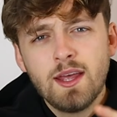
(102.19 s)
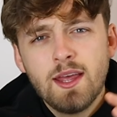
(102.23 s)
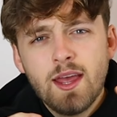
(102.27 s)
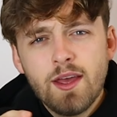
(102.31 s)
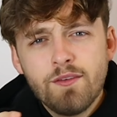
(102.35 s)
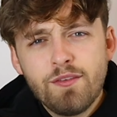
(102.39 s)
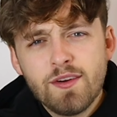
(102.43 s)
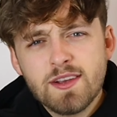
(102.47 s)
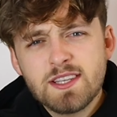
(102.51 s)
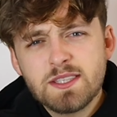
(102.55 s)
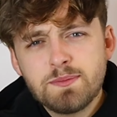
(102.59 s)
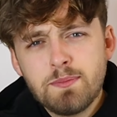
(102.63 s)

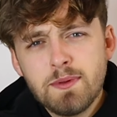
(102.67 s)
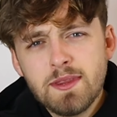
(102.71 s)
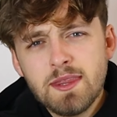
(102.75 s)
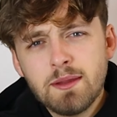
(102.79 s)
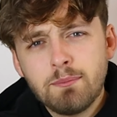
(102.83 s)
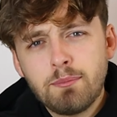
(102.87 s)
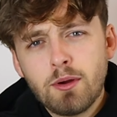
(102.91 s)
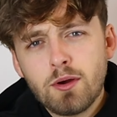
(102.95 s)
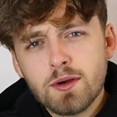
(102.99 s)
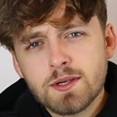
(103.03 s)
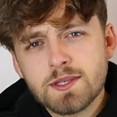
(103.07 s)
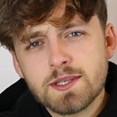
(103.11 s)
If I spin the
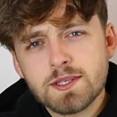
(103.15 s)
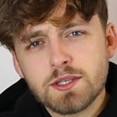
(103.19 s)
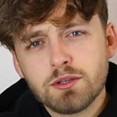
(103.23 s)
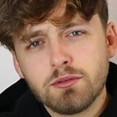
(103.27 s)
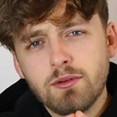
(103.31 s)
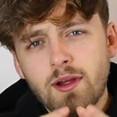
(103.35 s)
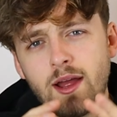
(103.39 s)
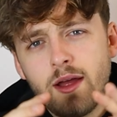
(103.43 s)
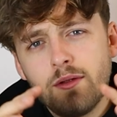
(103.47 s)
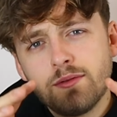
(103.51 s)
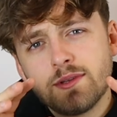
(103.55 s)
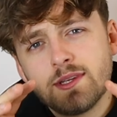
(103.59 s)
boxes
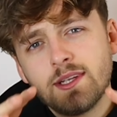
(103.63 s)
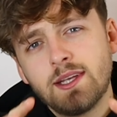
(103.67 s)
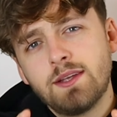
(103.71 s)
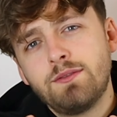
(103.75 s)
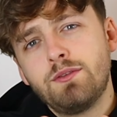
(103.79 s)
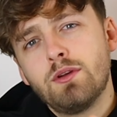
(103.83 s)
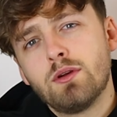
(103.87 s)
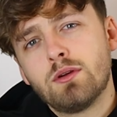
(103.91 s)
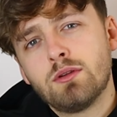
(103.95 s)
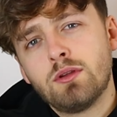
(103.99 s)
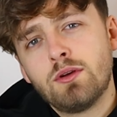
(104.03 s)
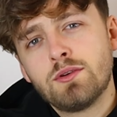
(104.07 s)
around and give
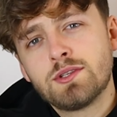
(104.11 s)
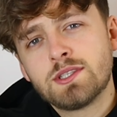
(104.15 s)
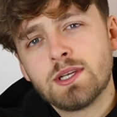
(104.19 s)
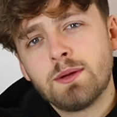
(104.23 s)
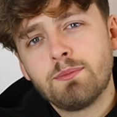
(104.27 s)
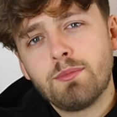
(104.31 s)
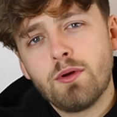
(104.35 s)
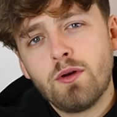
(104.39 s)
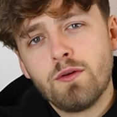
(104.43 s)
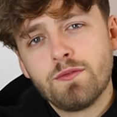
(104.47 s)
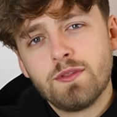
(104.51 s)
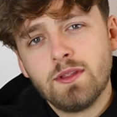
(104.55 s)
you a
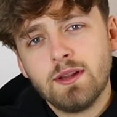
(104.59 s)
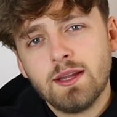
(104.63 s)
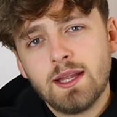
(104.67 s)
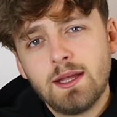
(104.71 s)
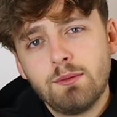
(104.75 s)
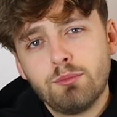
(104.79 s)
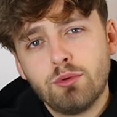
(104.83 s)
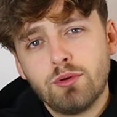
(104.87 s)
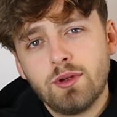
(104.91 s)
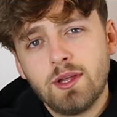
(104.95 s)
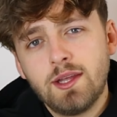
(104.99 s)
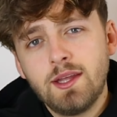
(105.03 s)
close-up of the
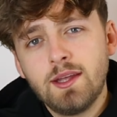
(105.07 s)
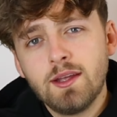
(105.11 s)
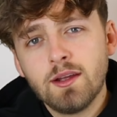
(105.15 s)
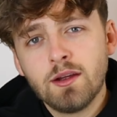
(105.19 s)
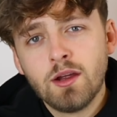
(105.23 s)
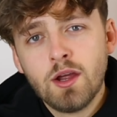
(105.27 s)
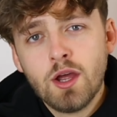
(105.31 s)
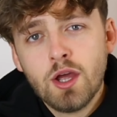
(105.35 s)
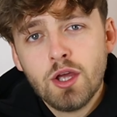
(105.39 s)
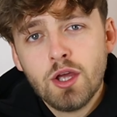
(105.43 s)
label here,